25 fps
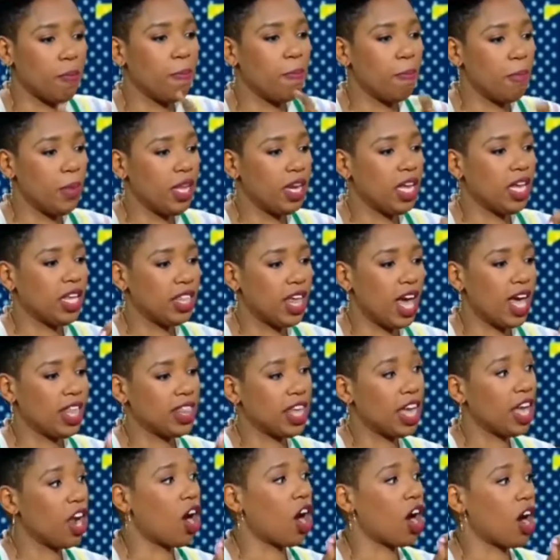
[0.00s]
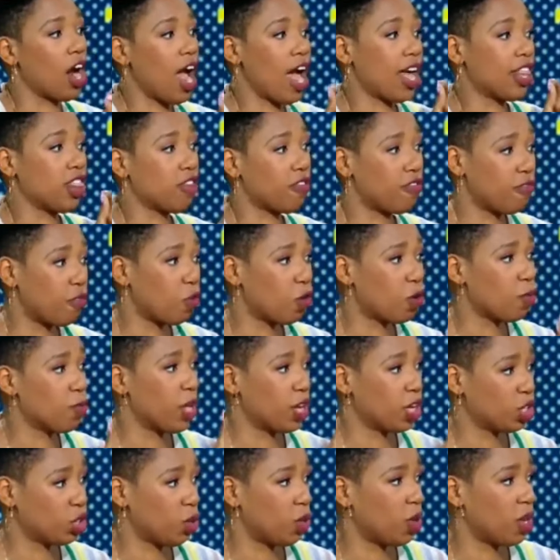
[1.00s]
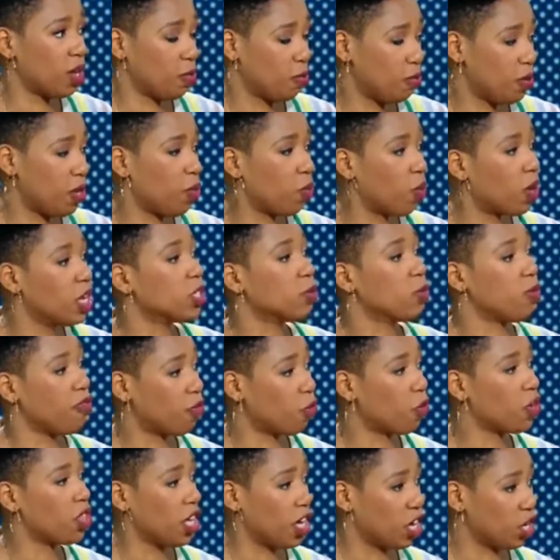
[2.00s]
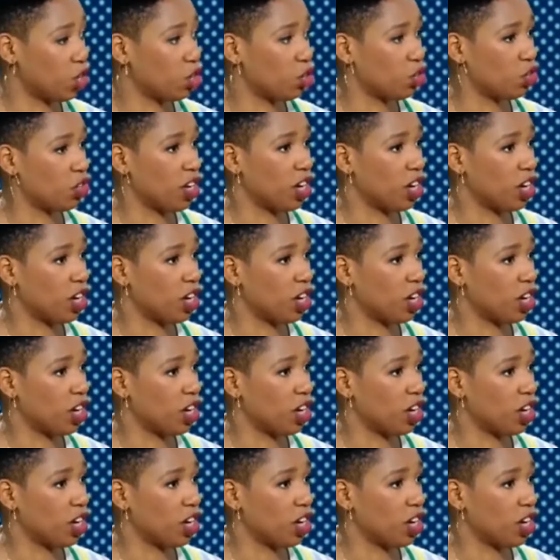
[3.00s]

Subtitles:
meaning that they are at the form that Joel Embiid was before the injury.